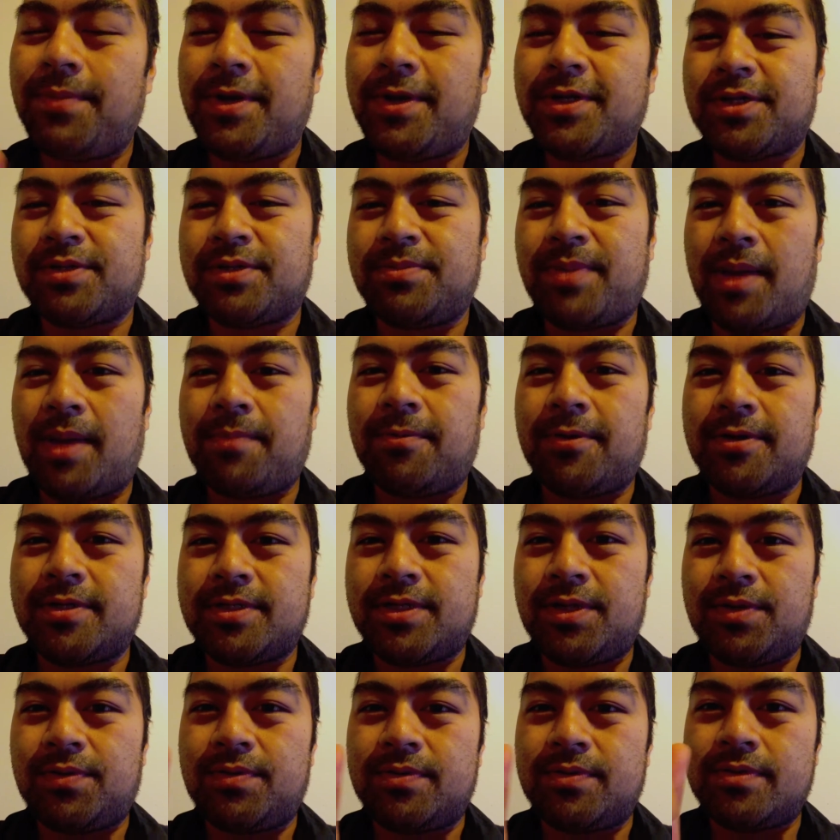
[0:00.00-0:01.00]
matrix paper
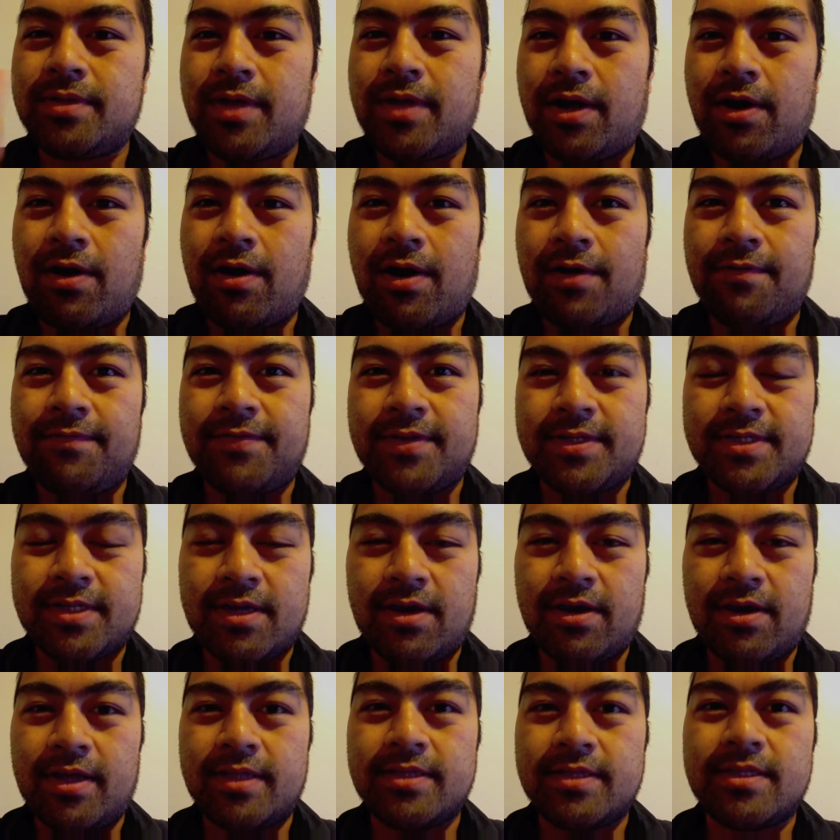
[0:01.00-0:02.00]
is you would tear off the
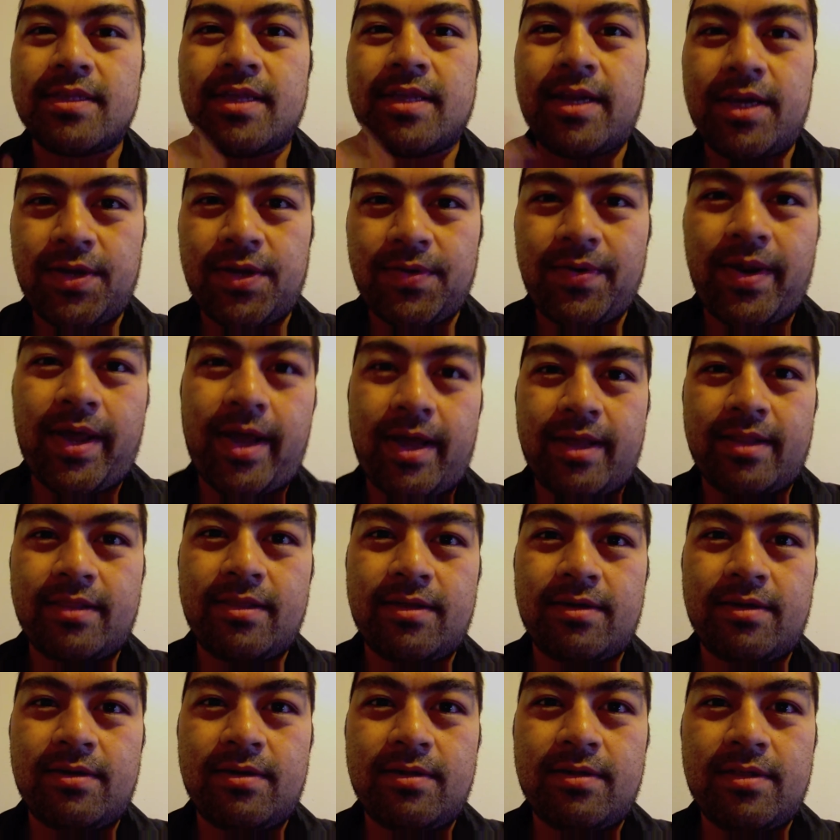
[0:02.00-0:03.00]
sides and then you'd hand
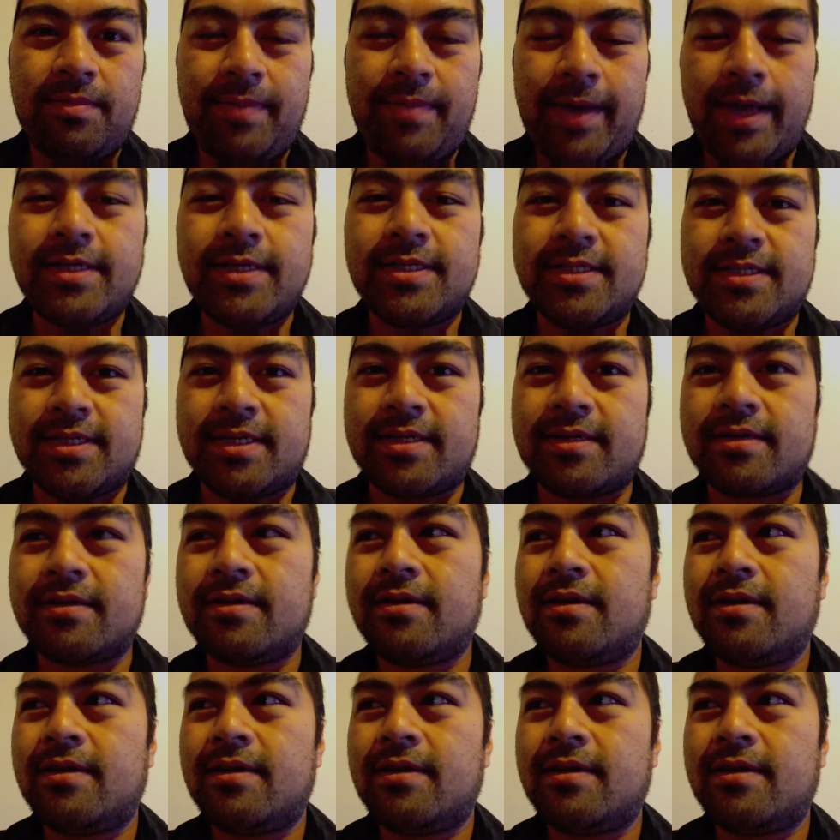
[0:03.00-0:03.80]
the pages in.